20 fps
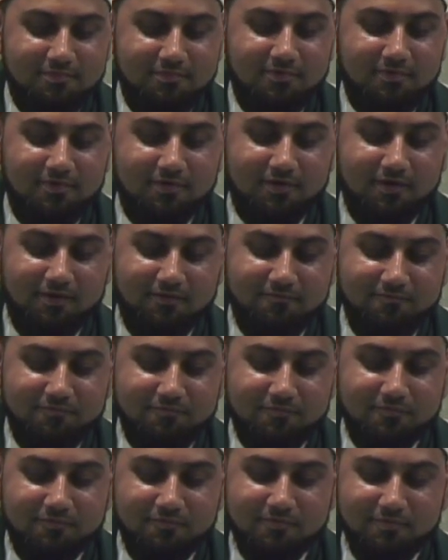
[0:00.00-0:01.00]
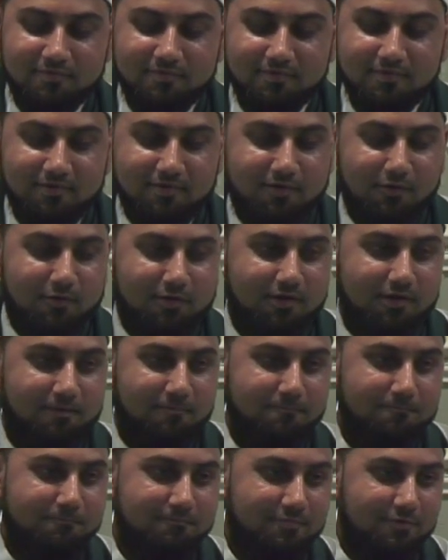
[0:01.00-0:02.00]
Okay. Okay.
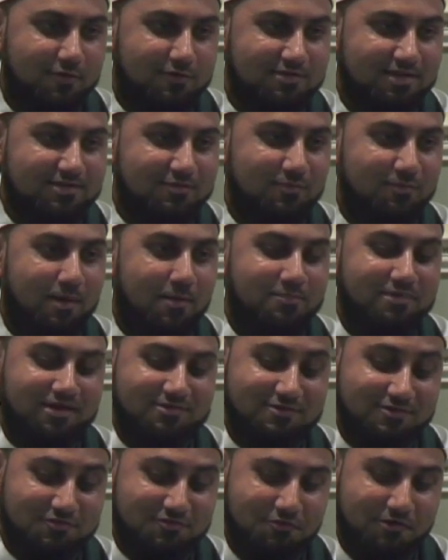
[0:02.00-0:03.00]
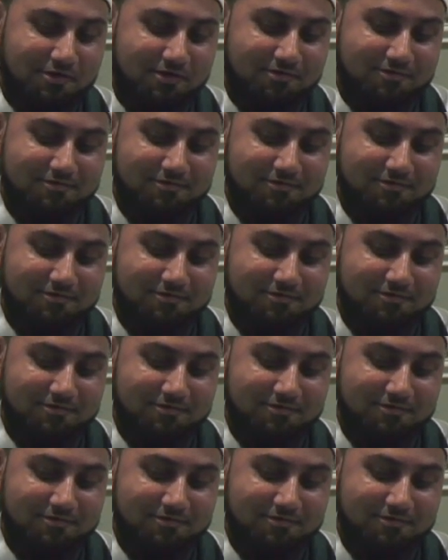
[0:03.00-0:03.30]
Looks like you bumped down to three.